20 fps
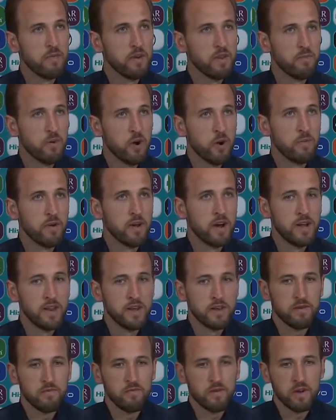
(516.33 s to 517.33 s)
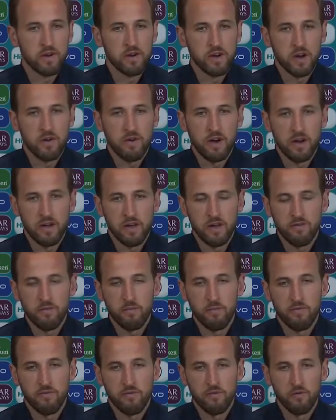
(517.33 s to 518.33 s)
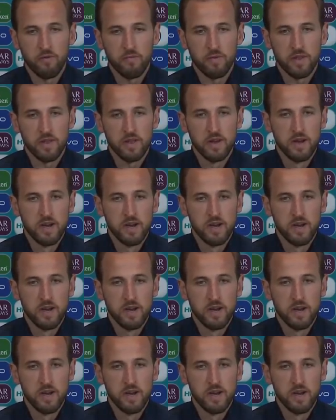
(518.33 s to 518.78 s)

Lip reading: but the bottom line is we've got to go out there and perform. And,